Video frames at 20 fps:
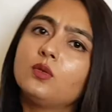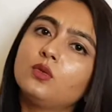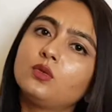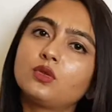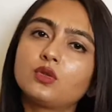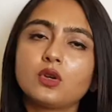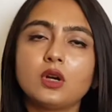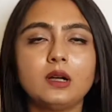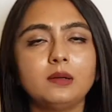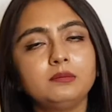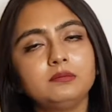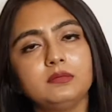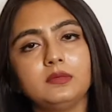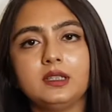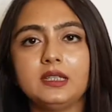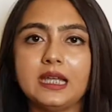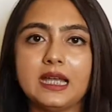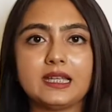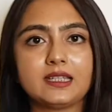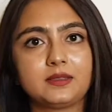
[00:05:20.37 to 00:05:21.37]
Usko hum
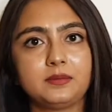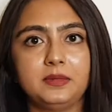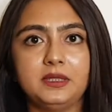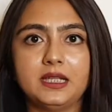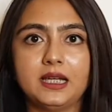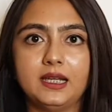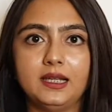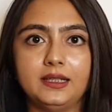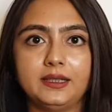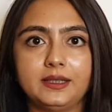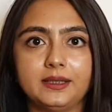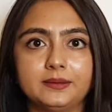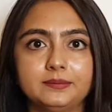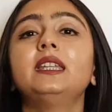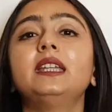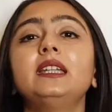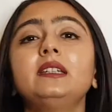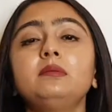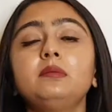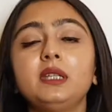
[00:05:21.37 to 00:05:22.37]
last mein dalenge.
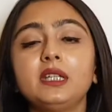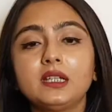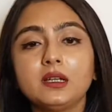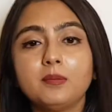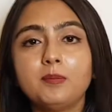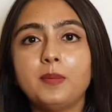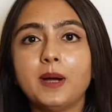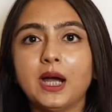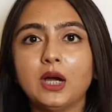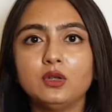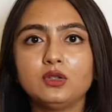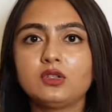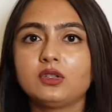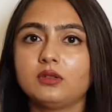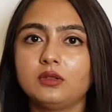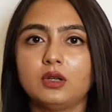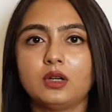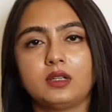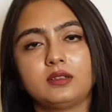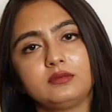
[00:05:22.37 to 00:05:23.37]
Then make a pouch
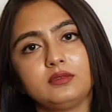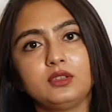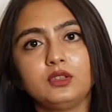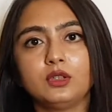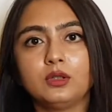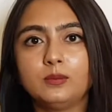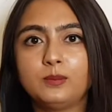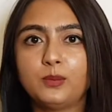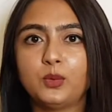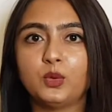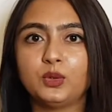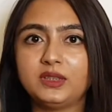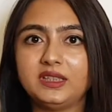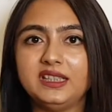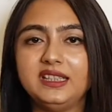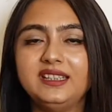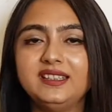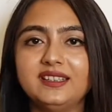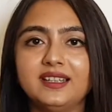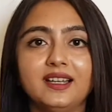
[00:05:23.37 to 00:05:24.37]
or you know
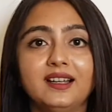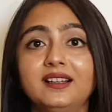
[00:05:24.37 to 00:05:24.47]
potli